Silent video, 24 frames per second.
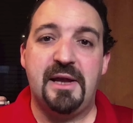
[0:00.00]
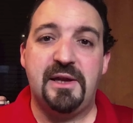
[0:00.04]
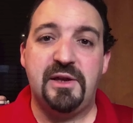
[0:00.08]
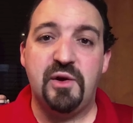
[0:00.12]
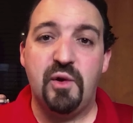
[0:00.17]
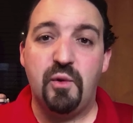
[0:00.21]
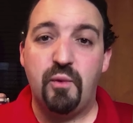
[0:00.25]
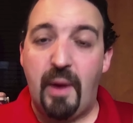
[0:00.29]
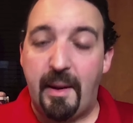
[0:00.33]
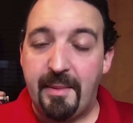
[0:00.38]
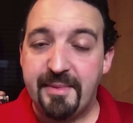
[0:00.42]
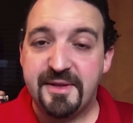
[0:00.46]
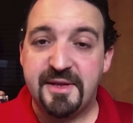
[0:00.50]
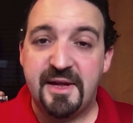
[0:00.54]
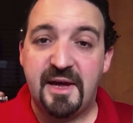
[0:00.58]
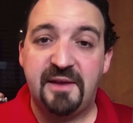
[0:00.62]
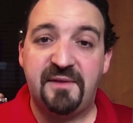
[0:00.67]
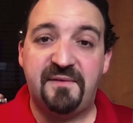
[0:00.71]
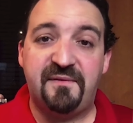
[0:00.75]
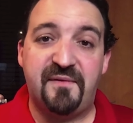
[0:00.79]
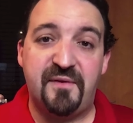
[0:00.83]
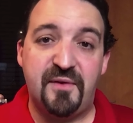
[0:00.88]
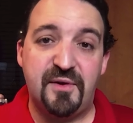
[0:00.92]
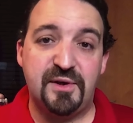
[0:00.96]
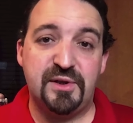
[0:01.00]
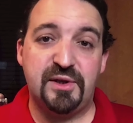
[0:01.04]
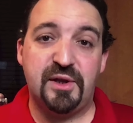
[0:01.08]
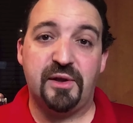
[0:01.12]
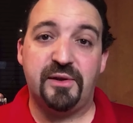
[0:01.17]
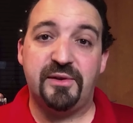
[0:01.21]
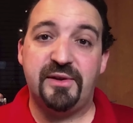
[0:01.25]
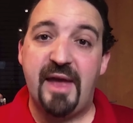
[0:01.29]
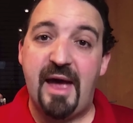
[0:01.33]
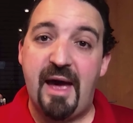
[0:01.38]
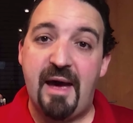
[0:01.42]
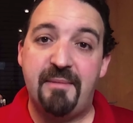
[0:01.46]
new website,
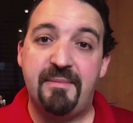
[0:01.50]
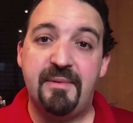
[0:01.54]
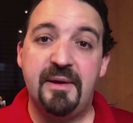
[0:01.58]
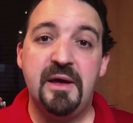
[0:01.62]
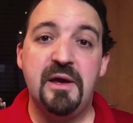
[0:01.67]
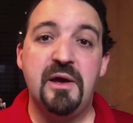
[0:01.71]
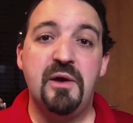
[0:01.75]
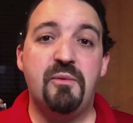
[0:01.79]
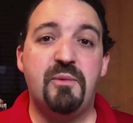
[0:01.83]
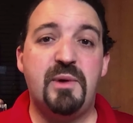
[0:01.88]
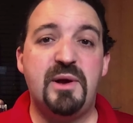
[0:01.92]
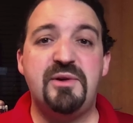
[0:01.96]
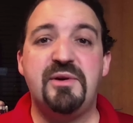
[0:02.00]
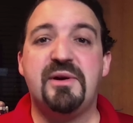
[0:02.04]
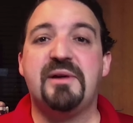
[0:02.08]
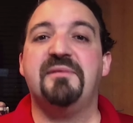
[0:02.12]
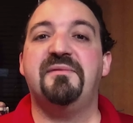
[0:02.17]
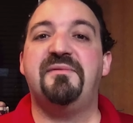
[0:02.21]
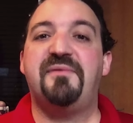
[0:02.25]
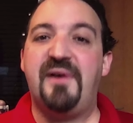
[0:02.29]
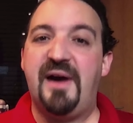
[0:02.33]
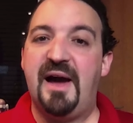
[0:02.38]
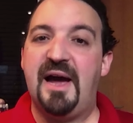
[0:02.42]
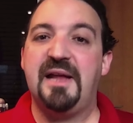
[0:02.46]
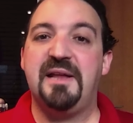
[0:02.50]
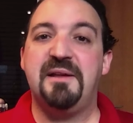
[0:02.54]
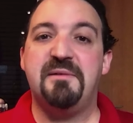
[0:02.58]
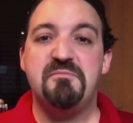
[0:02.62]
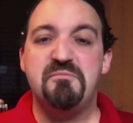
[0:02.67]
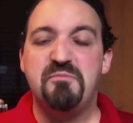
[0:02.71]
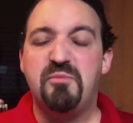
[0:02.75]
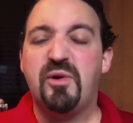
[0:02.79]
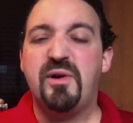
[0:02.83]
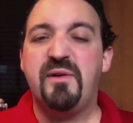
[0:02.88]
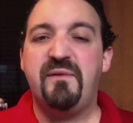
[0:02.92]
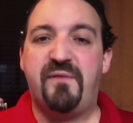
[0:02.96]
firt.dev, where you can find
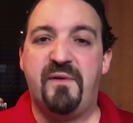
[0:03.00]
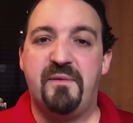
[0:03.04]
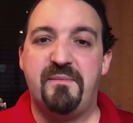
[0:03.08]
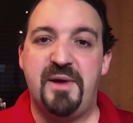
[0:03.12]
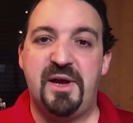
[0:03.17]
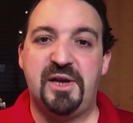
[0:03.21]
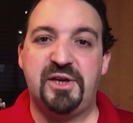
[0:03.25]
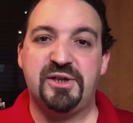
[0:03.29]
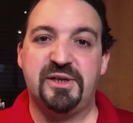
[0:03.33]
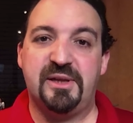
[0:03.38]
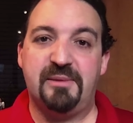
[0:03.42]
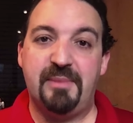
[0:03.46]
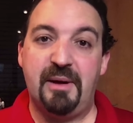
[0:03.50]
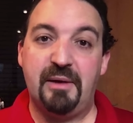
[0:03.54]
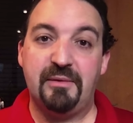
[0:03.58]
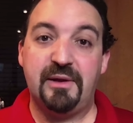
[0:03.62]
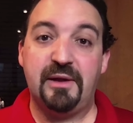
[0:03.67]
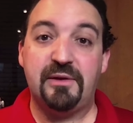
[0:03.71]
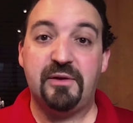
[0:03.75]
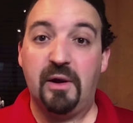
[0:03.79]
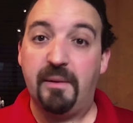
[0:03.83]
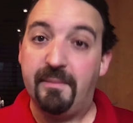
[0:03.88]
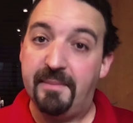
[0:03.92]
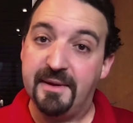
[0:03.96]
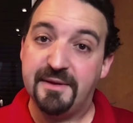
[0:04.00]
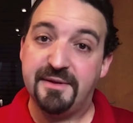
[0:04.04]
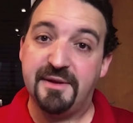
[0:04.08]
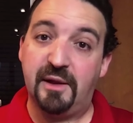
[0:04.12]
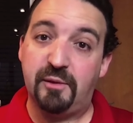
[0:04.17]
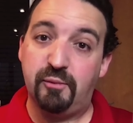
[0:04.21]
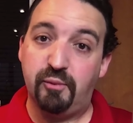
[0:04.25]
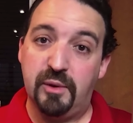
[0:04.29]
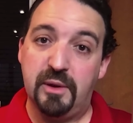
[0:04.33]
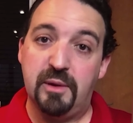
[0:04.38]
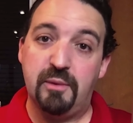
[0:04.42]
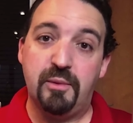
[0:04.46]
more information about the topics
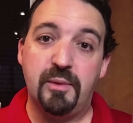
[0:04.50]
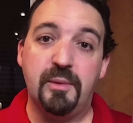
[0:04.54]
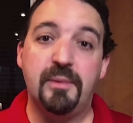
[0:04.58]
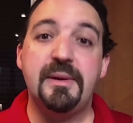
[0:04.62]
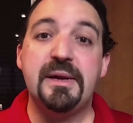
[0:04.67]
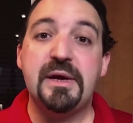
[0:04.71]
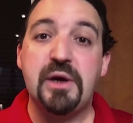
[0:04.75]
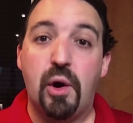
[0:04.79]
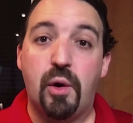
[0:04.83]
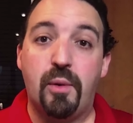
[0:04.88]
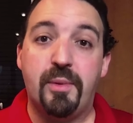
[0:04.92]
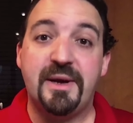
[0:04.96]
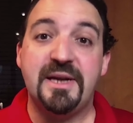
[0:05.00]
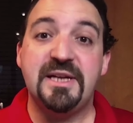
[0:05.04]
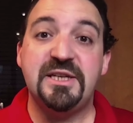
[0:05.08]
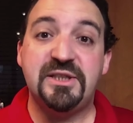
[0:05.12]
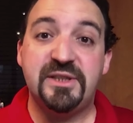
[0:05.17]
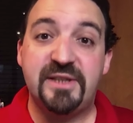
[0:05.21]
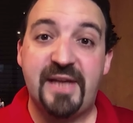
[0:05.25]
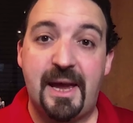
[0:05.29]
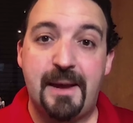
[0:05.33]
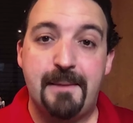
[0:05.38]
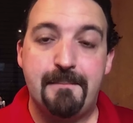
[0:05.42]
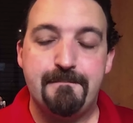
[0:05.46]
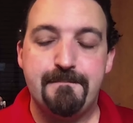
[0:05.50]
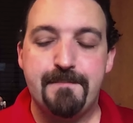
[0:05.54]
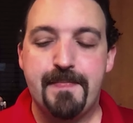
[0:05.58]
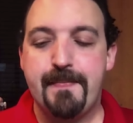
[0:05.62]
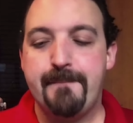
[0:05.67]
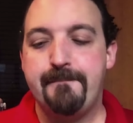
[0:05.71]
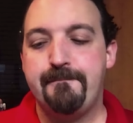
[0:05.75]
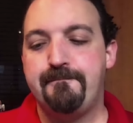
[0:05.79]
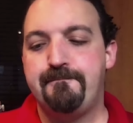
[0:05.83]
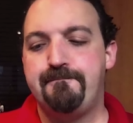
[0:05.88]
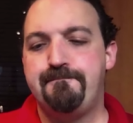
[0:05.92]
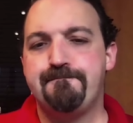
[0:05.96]
that we will be covering today.
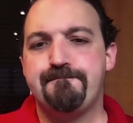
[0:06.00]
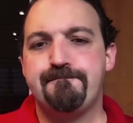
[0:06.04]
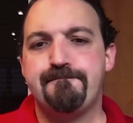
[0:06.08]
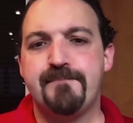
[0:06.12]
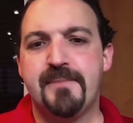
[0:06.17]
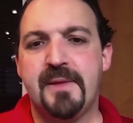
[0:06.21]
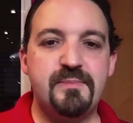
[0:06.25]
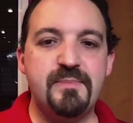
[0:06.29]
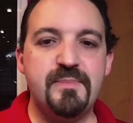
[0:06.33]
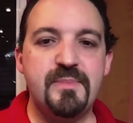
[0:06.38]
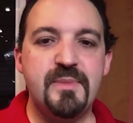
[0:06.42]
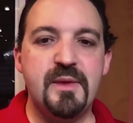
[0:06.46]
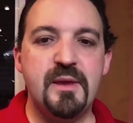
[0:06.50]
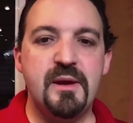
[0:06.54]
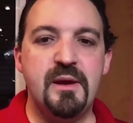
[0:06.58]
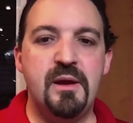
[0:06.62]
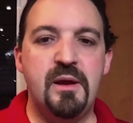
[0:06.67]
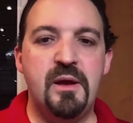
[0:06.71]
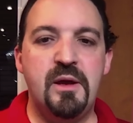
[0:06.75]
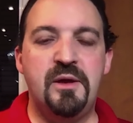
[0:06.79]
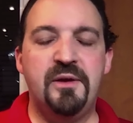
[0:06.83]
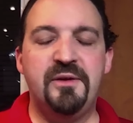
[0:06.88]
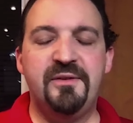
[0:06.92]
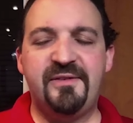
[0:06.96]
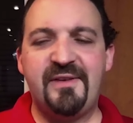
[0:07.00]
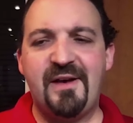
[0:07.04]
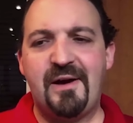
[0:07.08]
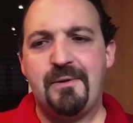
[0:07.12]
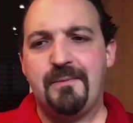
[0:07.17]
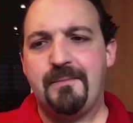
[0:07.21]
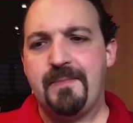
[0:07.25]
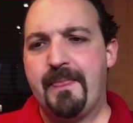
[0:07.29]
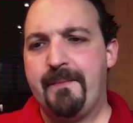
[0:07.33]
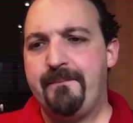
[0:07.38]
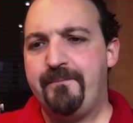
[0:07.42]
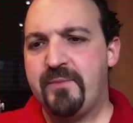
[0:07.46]
So,
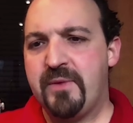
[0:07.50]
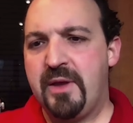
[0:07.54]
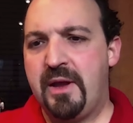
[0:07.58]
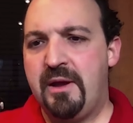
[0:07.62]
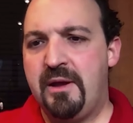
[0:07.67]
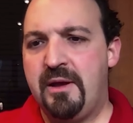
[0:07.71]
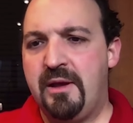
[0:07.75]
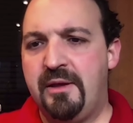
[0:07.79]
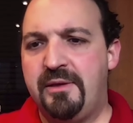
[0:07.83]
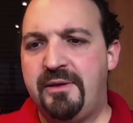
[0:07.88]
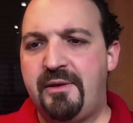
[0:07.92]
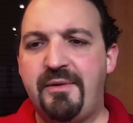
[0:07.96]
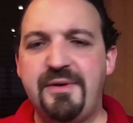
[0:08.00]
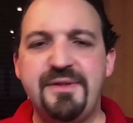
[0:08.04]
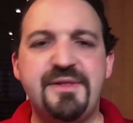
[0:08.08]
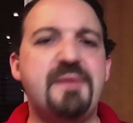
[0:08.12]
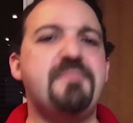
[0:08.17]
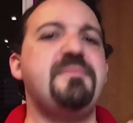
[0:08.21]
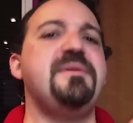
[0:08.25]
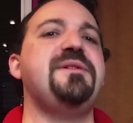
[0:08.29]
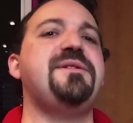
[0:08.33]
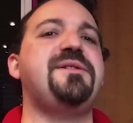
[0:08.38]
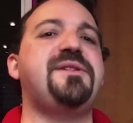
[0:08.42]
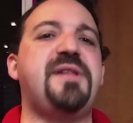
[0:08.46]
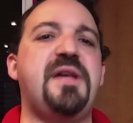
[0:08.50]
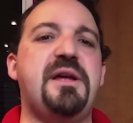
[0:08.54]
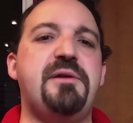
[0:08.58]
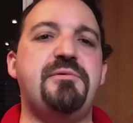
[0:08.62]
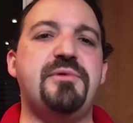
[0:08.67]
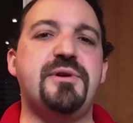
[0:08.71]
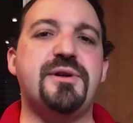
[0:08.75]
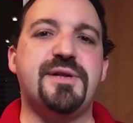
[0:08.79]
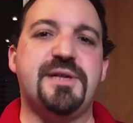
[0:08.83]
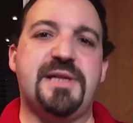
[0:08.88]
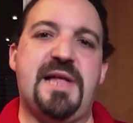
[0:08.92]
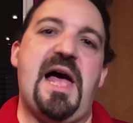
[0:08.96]
there is a mysterious life
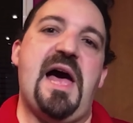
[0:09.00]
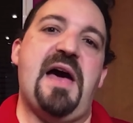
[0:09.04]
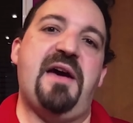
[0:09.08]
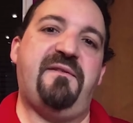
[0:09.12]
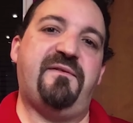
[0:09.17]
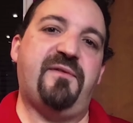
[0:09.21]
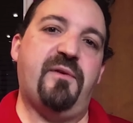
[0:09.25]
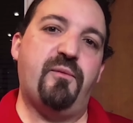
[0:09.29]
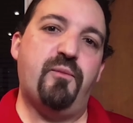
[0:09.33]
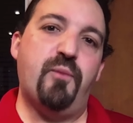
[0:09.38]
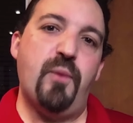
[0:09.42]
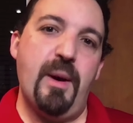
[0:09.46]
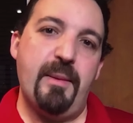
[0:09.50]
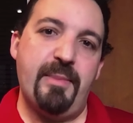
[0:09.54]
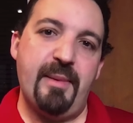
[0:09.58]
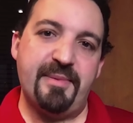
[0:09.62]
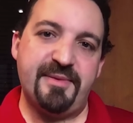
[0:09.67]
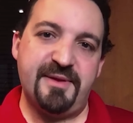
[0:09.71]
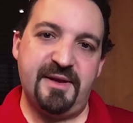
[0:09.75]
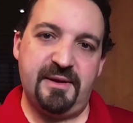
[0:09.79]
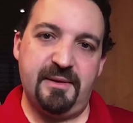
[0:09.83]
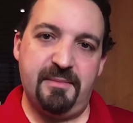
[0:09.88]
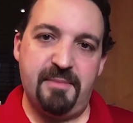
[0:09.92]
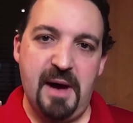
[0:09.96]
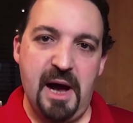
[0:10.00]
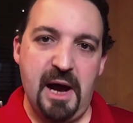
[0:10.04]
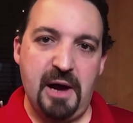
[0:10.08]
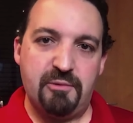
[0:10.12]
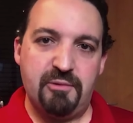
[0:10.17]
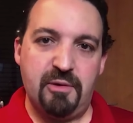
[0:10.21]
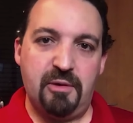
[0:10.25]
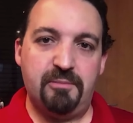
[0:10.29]
of web apps in the background because